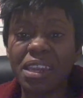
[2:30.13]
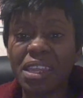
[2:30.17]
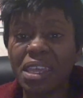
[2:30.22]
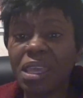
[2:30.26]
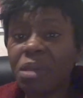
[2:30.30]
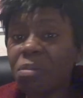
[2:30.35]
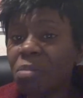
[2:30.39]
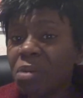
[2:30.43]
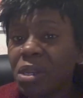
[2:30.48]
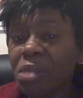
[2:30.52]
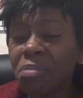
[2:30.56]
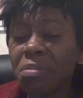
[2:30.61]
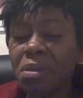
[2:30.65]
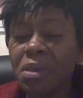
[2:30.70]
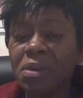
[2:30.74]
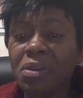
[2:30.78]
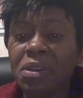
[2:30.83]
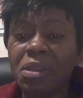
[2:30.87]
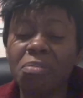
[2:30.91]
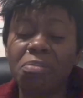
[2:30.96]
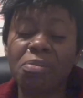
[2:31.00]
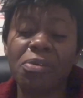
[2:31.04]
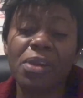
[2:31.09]
They can put a
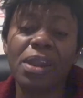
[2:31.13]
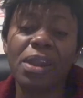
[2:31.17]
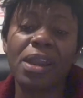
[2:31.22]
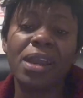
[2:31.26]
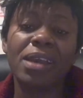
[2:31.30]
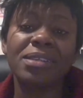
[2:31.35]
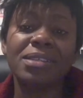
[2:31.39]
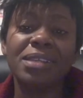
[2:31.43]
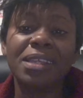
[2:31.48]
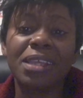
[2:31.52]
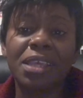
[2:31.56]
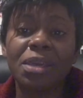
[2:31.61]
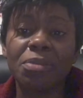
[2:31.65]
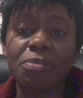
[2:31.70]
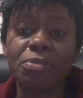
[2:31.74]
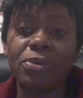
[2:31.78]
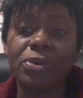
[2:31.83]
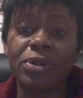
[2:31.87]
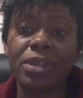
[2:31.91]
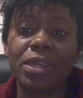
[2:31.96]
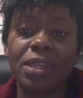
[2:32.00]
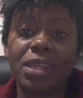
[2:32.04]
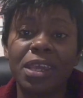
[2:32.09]
building brows, they can
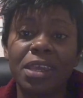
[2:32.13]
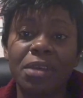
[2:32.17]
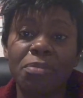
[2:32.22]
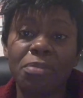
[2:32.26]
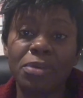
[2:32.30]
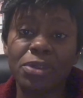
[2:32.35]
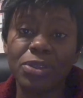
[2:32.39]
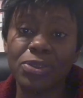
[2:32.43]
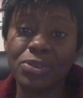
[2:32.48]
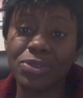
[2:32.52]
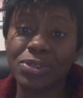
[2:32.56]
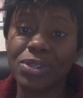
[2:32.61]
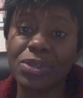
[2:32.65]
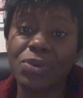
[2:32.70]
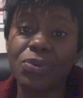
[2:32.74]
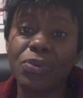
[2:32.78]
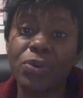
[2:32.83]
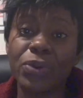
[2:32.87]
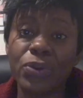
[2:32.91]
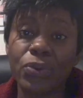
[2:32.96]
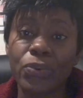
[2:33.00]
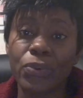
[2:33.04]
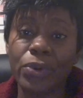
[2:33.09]
put it in, but you still
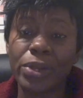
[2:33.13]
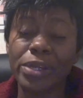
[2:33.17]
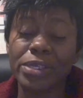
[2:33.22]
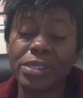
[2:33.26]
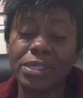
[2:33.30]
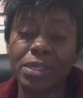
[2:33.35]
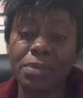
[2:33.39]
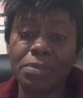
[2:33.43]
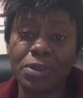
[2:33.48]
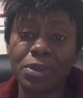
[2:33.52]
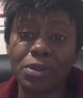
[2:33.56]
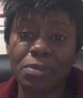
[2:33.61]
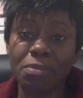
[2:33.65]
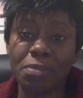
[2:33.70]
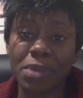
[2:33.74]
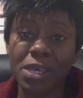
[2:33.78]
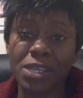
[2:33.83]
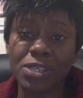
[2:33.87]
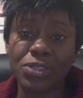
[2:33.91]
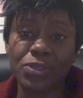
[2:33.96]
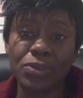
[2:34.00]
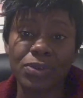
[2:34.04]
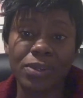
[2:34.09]
want to wear something to
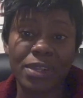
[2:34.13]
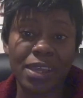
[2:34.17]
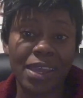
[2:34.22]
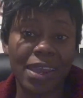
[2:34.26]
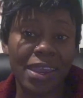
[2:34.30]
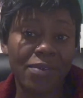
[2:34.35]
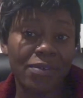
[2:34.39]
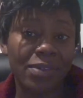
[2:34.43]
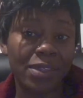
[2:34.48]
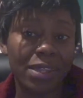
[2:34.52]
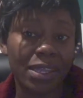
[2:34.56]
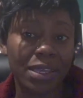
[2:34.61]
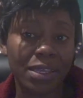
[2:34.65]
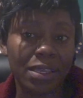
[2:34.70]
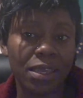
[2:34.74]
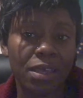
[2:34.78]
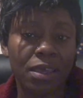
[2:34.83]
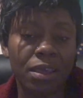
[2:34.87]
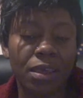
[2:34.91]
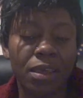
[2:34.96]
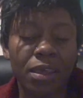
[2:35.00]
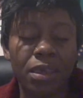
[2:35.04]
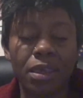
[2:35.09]
make sure that everything,
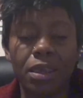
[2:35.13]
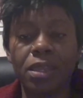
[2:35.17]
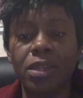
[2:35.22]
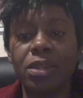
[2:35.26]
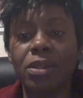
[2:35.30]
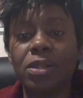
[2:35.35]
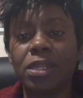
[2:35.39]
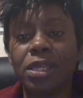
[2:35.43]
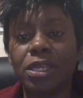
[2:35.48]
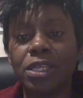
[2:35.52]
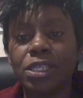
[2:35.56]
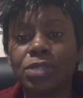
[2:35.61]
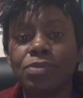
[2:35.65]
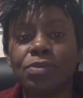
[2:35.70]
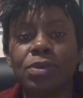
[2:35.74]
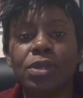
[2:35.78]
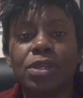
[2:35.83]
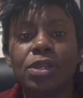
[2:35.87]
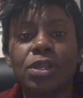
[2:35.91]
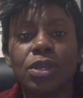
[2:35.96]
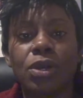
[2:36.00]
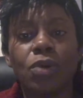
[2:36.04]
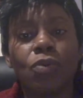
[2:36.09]
ladies,
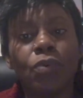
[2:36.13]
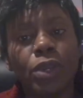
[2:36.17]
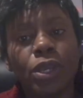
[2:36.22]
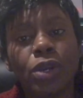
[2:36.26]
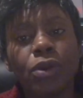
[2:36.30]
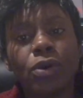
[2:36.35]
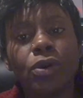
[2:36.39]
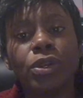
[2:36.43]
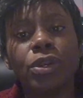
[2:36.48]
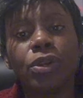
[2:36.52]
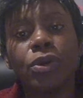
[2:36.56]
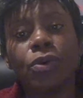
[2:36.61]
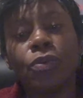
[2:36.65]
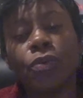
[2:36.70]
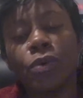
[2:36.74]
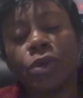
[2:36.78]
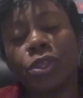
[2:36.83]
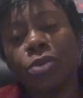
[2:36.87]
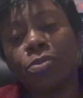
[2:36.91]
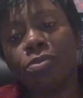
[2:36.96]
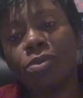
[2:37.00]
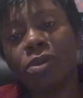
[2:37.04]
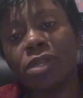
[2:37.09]
we all know
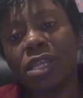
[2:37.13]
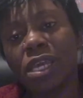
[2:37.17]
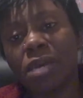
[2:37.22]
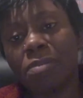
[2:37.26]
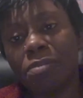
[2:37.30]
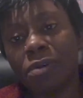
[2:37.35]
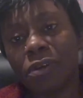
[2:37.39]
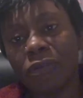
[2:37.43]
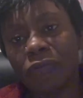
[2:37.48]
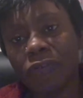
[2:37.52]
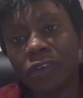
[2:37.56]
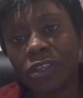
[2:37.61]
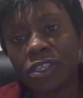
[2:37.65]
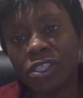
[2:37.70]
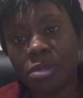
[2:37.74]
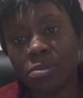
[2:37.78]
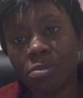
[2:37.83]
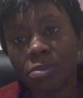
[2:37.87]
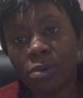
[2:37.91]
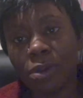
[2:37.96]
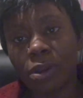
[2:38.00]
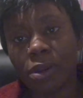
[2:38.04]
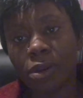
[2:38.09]
when you put that perfect
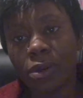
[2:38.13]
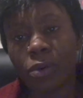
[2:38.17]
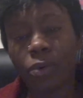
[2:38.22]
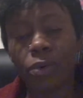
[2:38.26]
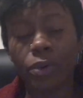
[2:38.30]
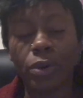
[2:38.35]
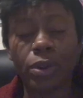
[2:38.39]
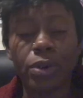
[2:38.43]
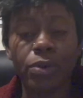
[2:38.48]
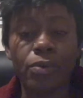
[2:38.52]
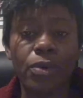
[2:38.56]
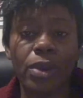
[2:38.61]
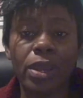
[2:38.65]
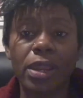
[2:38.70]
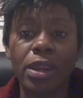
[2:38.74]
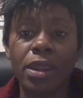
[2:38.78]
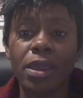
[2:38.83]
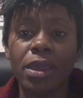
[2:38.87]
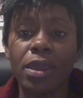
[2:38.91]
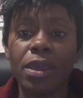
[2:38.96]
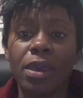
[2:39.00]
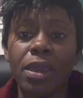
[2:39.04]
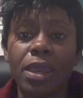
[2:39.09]
shapewear on or wear,
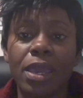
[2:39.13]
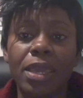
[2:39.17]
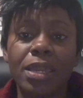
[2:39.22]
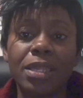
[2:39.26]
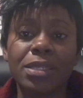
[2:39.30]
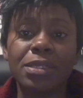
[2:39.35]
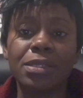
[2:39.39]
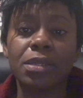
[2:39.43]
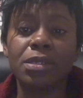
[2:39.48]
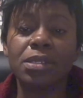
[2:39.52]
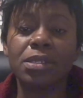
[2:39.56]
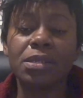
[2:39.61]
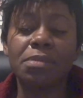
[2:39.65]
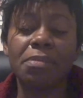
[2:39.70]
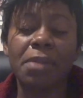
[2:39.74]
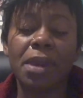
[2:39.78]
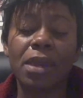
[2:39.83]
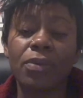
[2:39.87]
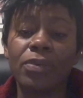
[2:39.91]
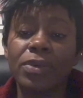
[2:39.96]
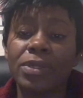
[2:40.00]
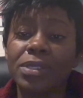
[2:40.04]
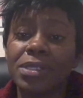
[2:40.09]
and it doesn't
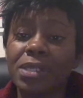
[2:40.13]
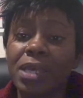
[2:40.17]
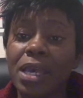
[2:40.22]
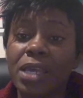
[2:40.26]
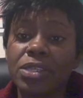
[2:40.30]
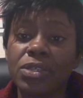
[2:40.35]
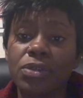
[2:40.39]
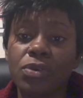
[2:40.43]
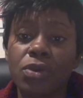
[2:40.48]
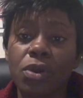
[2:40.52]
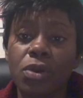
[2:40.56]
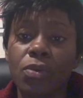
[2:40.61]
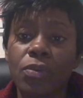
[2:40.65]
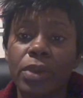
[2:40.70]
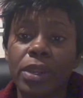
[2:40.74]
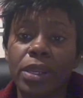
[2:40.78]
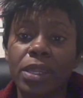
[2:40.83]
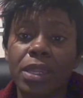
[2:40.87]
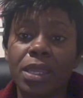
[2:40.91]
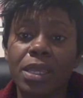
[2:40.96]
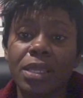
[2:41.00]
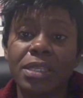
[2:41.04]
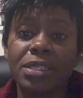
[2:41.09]
matter what size you are
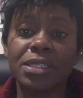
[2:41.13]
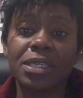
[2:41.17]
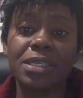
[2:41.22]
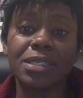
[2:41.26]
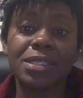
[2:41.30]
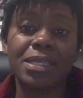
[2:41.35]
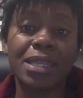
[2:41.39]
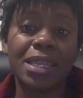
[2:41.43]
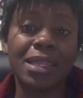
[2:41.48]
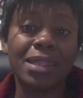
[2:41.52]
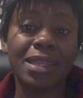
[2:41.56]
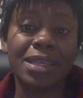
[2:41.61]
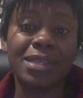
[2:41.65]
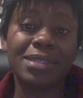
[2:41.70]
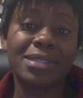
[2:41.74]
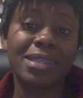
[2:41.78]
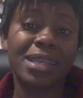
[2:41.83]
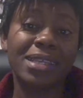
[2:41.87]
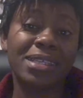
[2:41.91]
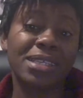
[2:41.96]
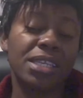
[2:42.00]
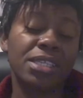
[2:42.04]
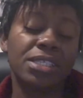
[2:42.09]
wearing, it's just certain things
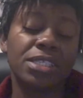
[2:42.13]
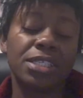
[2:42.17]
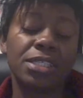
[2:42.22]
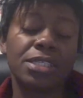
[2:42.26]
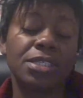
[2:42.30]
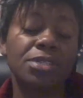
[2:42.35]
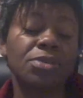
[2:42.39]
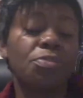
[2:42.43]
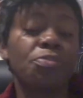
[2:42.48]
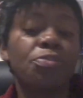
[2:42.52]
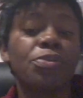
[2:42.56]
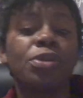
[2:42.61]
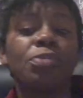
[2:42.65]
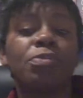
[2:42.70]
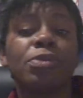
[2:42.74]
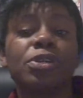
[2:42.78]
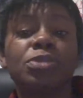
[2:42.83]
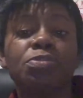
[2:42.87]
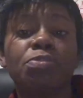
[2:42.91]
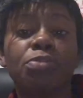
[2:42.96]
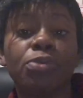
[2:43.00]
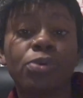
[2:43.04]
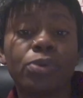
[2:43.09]
that's it's just so pretty
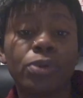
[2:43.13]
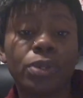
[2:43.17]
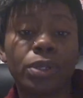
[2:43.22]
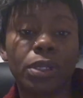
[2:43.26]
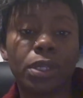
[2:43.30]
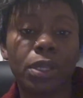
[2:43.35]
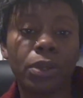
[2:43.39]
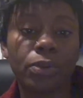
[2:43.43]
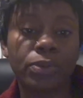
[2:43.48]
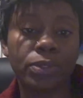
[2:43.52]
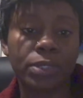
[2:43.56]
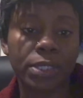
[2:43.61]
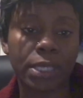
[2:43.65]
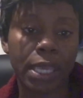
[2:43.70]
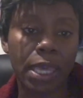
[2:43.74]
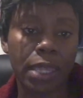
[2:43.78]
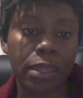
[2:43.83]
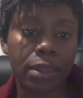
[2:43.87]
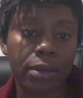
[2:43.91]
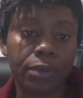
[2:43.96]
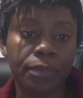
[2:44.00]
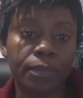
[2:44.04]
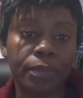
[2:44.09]
much pull the look
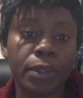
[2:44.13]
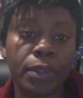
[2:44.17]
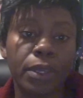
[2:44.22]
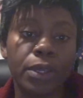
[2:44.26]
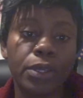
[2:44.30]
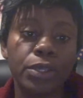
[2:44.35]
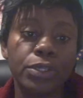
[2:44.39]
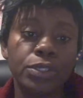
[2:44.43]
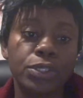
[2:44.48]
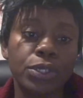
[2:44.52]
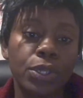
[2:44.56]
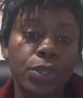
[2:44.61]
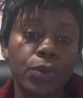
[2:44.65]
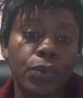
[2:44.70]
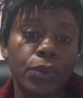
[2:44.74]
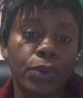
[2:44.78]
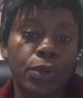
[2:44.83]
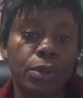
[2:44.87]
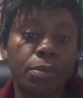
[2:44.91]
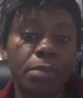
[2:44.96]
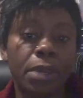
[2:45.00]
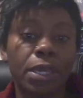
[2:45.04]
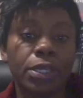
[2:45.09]
together. So you
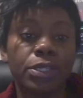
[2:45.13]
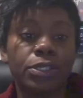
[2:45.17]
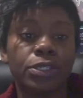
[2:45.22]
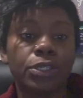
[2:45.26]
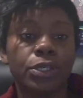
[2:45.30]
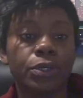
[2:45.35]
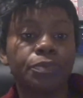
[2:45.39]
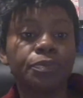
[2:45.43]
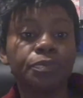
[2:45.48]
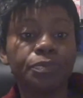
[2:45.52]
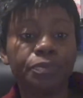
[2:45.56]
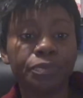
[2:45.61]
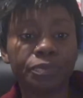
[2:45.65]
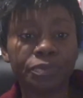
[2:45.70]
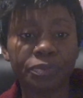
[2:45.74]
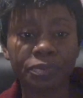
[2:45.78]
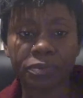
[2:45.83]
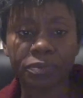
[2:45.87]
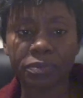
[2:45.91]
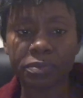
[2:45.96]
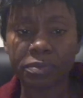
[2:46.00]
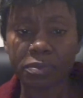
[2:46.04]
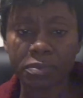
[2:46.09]
want to make sure.
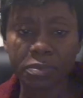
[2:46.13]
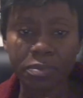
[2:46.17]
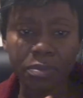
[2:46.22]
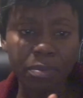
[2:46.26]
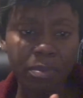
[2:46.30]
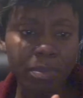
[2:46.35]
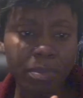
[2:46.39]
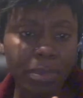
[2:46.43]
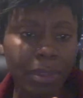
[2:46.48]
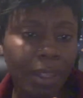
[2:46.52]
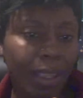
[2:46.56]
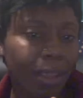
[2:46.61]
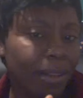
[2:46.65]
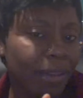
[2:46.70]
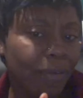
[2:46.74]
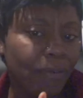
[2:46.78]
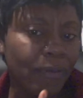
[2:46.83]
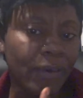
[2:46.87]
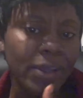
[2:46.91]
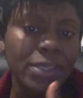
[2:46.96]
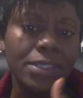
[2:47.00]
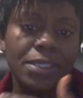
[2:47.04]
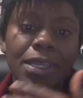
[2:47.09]
The
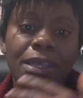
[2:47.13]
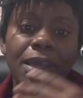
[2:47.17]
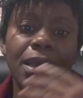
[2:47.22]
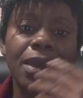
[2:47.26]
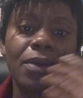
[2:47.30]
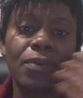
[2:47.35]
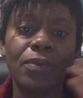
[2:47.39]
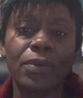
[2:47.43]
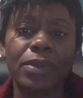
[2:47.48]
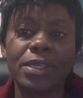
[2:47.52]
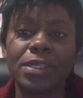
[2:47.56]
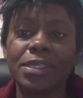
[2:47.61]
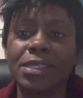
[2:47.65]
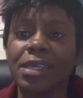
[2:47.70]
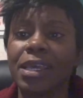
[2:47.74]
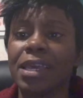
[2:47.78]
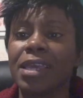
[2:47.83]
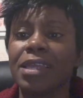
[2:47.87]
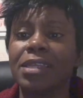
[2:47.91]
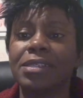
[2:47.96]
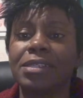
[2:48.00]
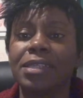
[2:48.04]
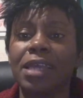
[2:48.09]
first thing I want to
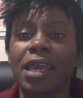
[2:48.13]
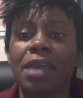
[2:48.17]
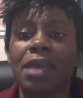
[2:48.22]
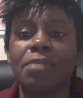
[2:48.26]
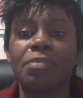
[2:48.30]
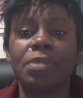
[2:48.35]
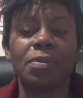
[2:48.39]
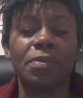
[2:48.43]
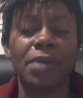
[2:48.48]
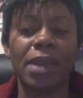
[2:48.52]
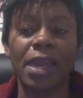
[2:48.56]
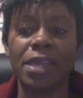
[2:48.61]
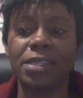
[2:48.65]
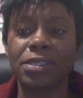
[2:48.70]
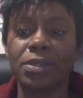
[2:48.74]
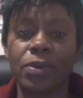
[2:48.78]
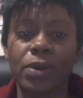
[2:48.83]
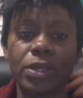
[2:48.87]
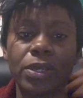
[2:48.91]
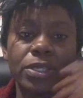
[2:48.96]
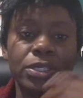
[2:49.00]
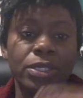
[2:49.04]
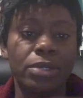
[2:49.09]
say is that people ask a
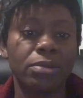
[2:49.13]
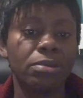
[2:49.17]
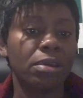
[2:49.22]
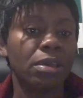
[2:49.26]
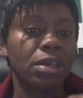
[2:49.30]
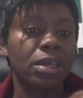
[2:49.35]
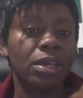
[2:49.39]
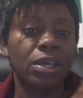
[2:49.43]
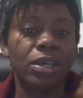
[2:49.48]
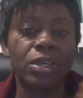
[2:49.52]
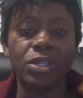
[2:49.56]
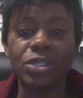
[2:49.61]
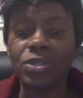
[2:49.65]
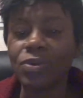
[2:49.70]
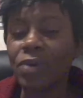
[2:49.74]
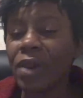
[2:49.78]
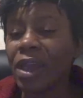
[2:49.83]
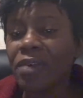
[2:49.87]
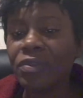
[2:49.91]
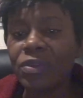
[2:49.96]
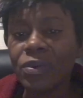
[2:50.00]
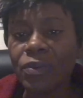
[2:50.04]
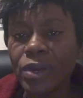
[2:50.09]
question: do I
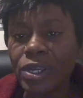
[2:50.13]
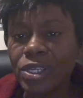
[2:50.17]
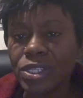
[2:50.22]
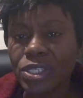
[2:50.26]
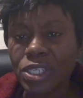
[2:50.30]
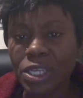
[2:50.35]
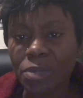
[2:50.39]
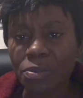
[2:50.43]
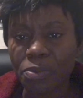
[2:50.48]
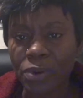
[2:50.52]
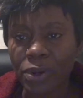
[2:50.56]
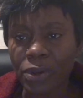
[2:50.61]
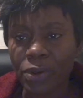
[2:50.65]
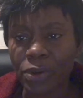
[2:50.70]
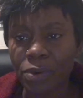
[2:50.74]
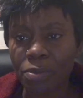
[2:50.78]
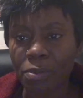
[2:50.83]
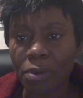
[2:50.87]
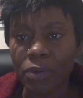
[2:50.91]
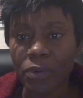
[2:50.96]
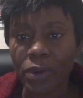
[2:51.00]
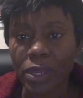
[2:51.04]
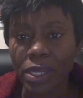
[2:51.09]
have to wear shapewear on
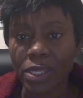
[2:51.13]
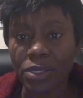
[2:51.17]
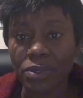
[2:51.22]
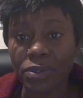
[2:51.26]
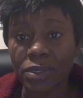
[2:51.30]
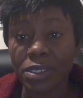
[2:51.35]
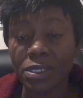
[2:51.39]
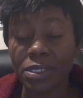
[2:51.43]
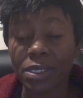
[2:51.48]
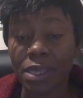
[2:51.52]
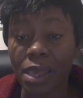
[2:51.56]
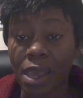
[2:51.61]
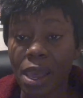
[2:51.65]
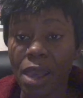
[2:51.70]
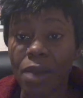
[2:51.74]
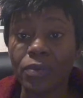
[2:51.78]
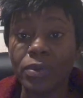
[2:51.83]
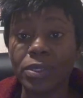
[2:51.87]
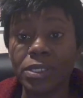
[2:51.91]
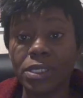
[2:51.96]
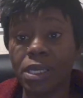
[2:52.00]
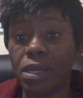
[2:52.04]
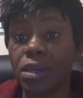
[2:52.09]
my wedding dress? I
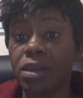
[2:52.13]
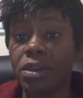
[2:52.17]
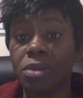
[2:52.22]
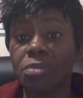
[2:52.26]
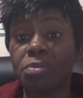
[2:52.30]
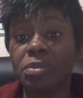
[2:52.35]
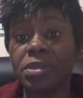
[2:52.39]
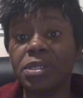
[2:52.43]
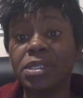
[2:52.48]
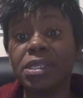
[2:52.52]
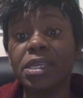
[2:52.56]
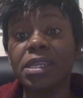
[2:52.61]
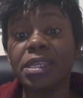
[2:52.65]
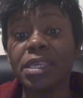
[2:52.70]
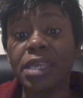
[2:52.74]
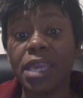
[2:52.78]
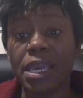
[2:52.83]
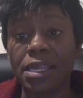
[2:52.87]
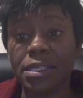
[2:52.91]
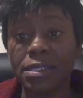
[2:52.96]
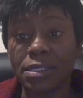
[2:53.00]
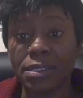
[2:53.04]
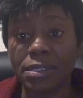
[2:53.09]
would say 100%
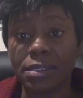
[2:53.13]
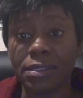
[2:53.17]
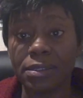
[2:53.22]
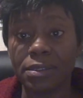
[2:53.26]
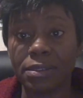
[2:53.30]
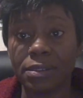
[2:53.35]
yes.